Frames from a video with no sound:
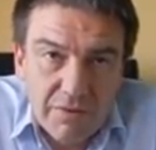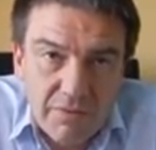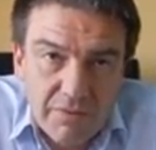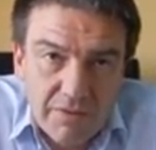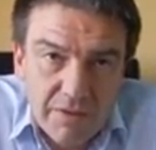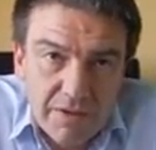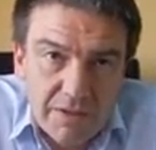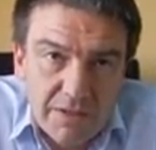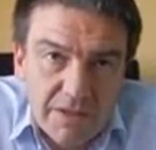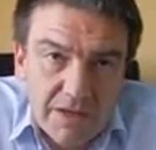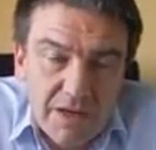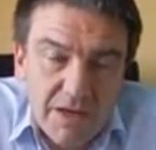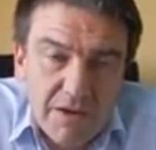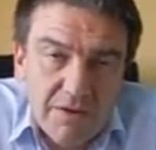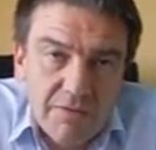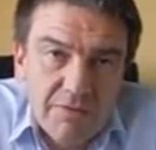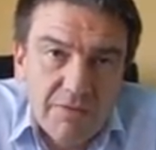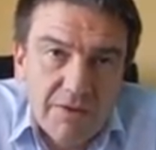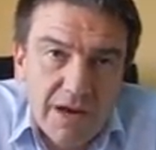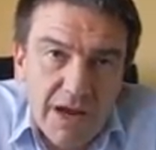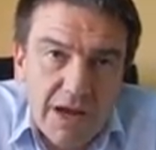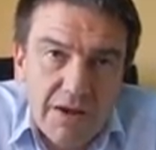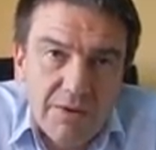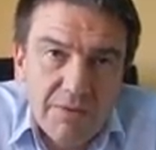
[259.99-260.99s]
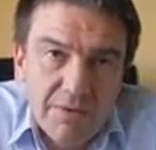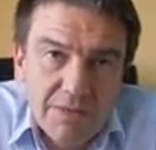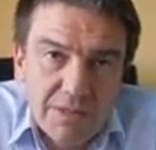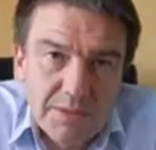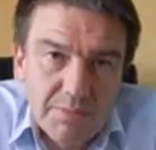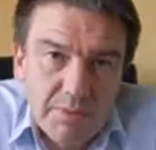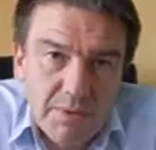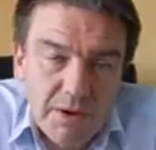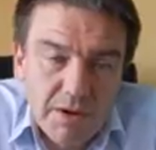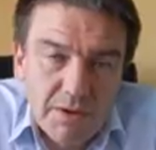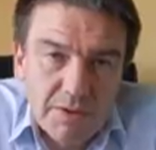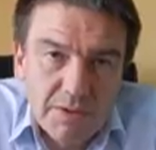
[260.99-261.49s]
cassava and how it's
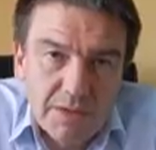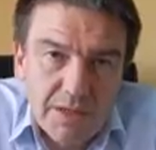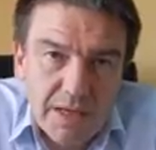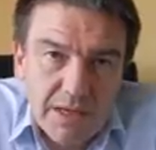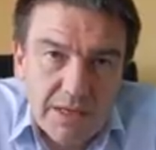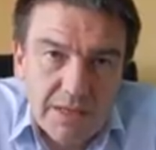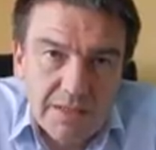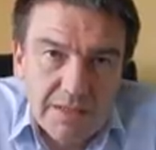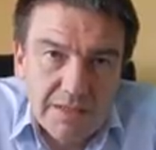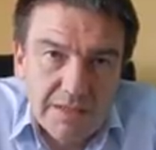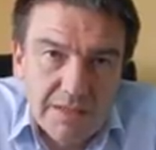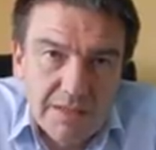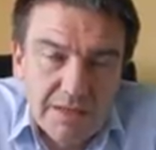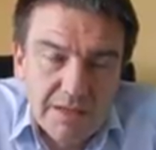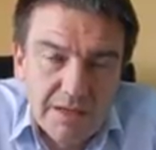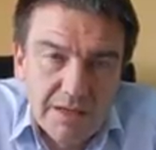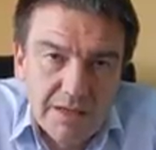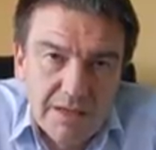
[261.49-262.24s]
processed,